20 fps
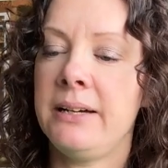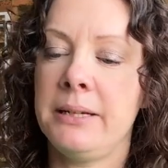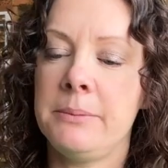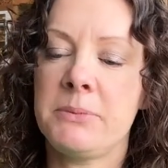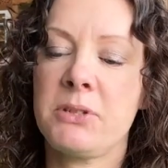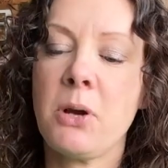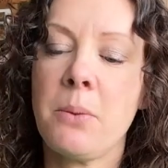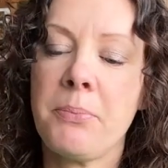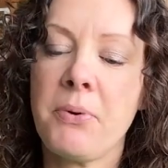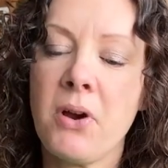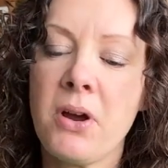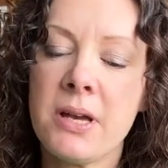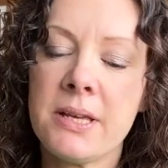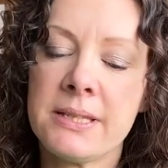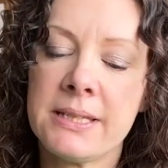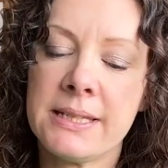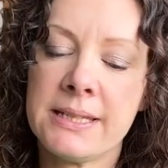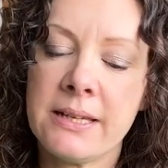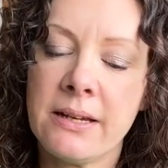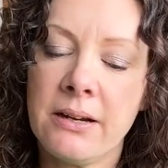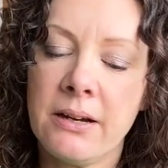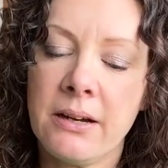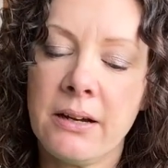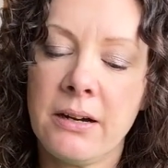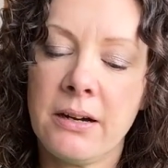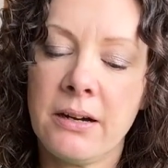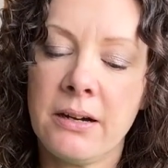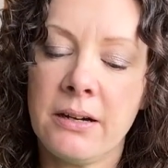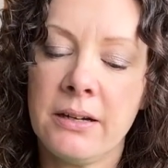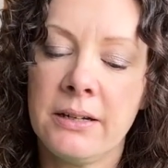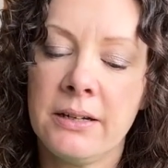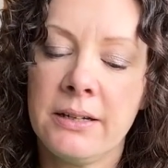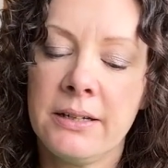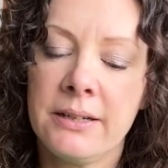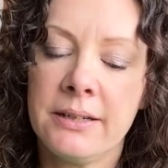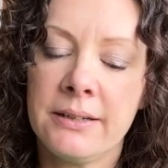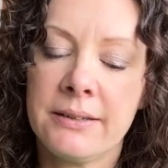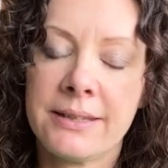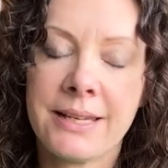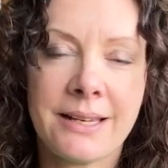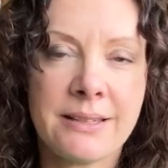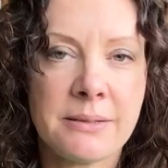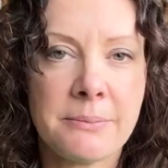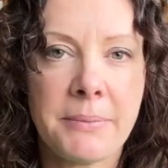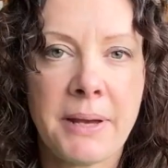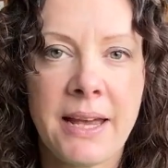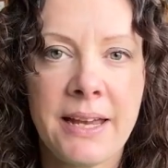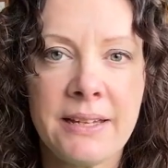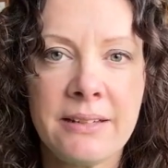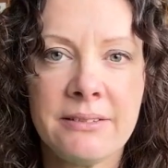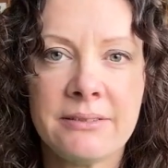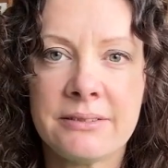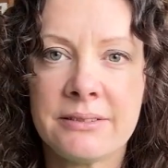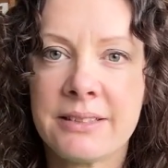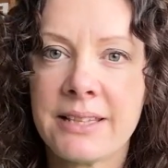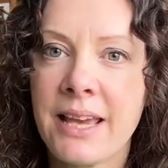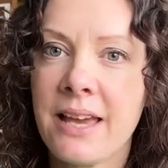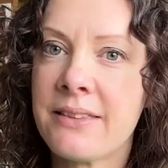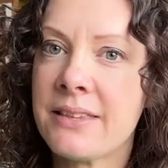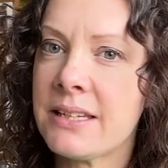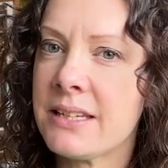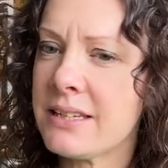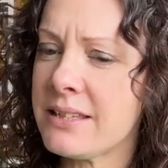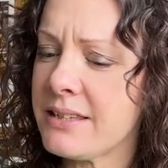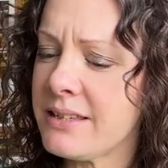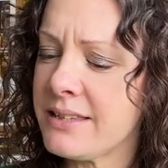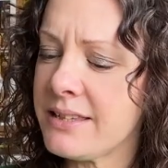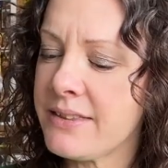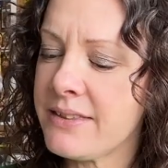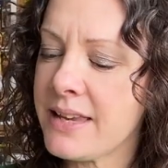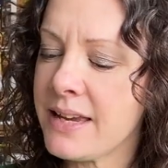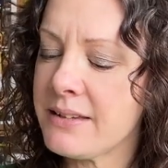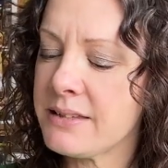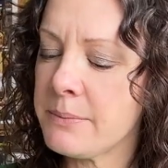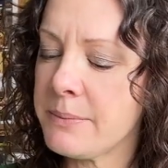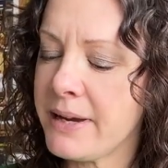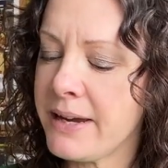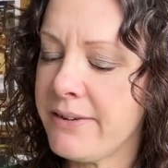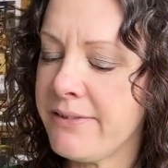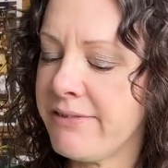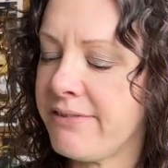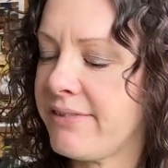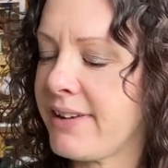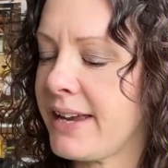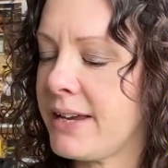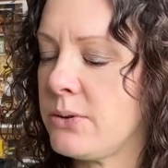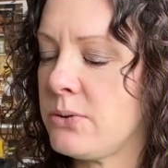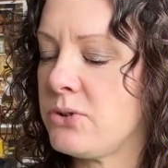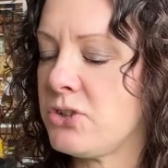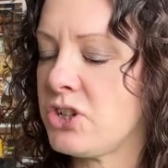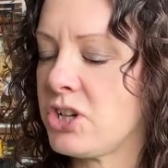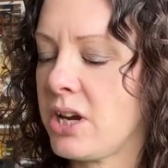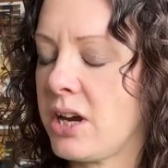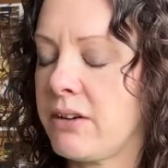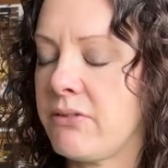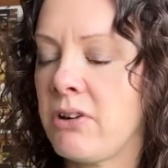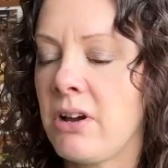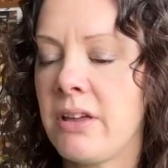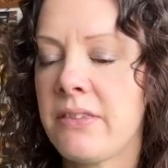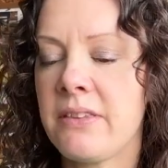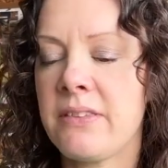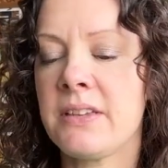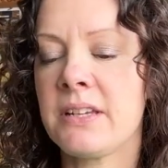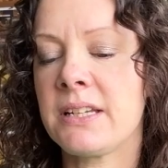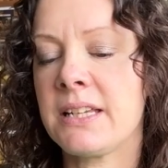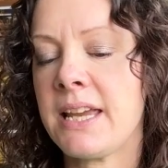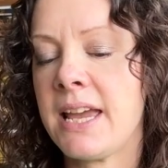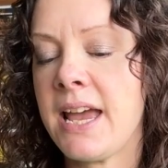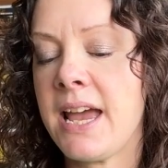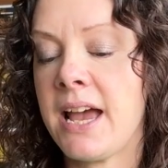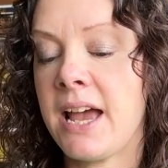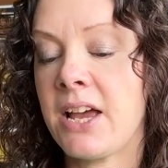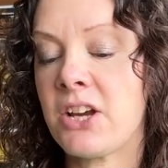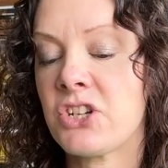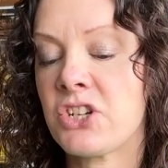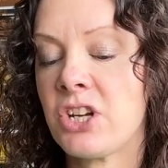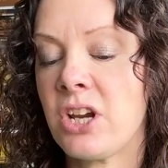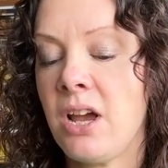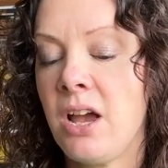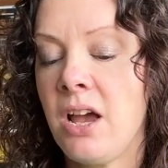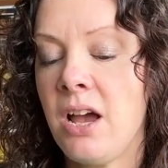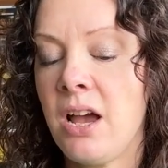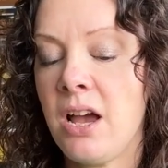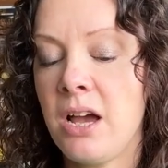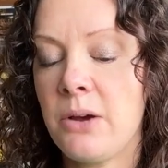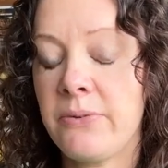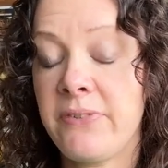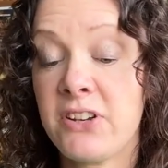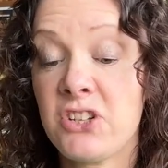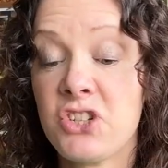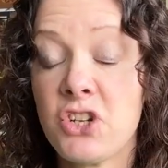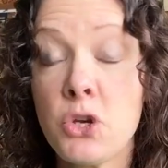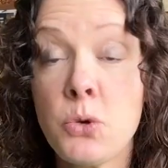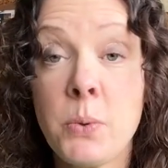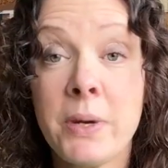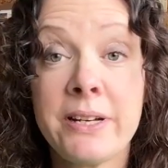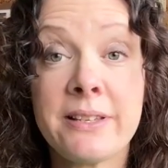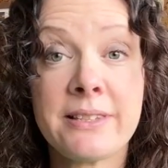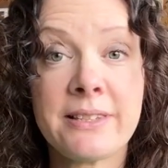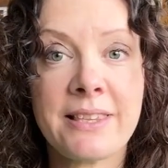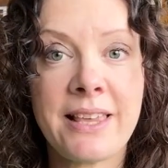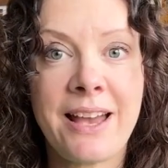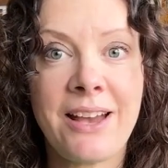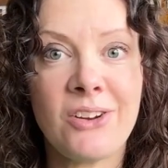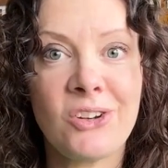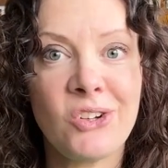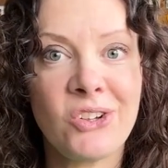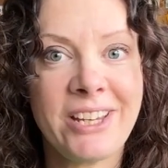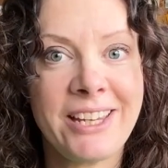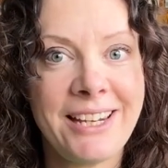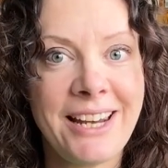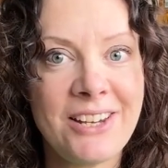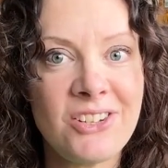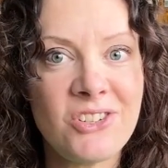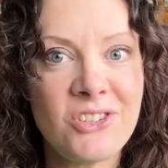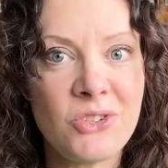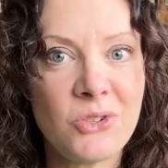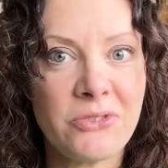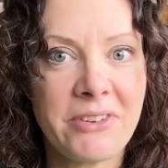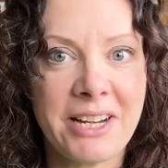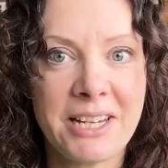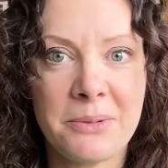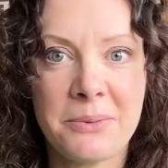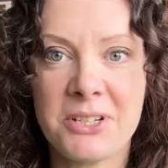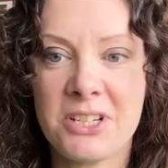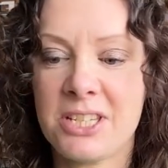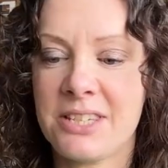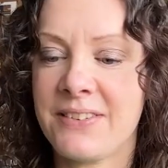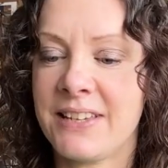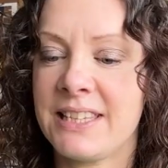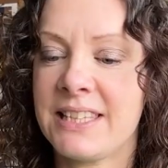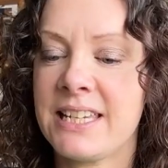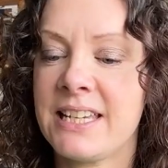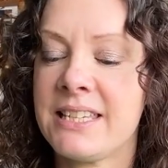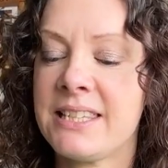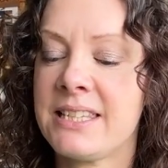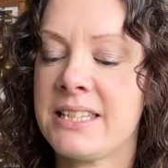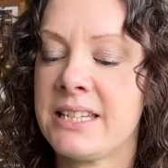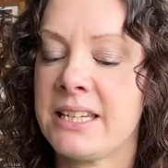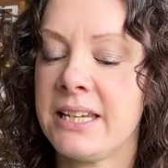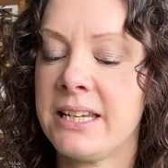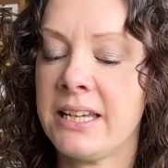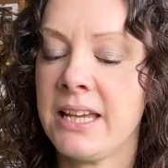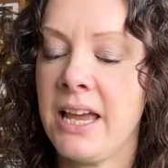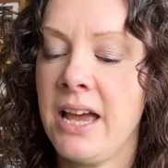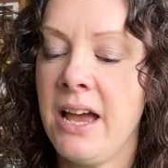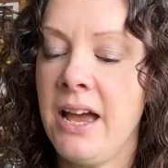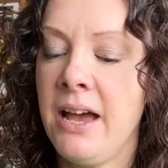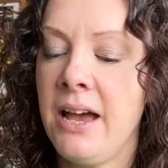Top prizes are £1,000. I think this is a £1,000 voucher rather than cash. We've had 2 winners of that on Lucky Legends already, which is fantastic.